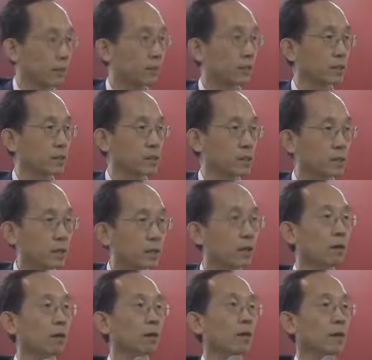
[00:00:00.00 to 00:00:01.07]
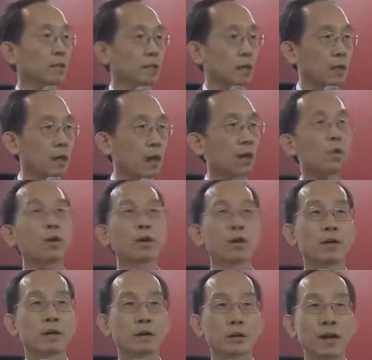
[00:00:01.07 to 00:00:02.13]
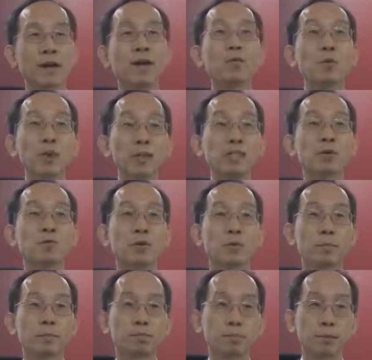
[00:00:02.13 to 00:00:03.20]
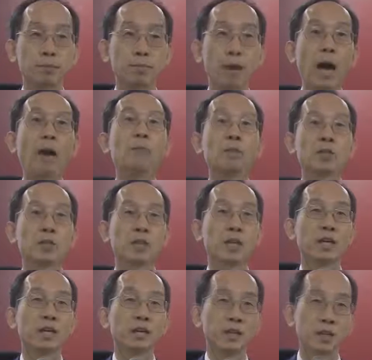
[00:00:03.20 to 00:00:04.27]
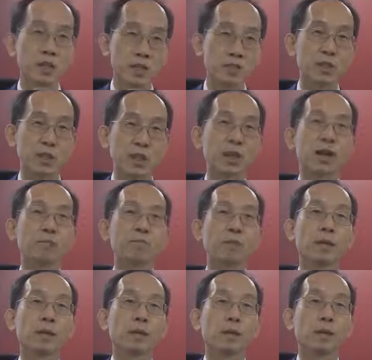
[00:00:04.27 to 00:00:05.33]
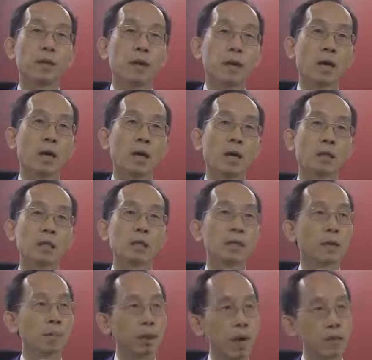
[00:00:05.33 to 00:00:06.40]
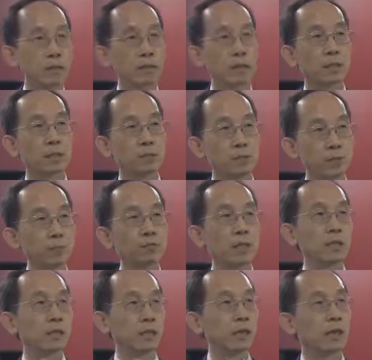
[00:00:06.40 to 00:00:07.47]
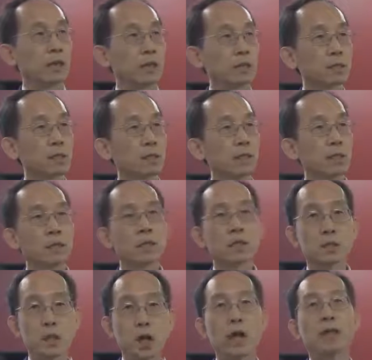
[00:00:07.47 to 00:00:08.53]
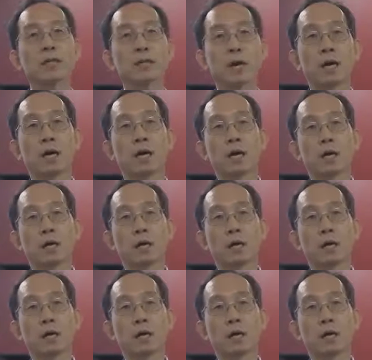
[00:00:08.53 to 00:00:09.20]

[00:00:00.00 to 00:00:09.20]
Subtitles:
San Francisco. The Korea version will be published in this year. In the past 50 years in China,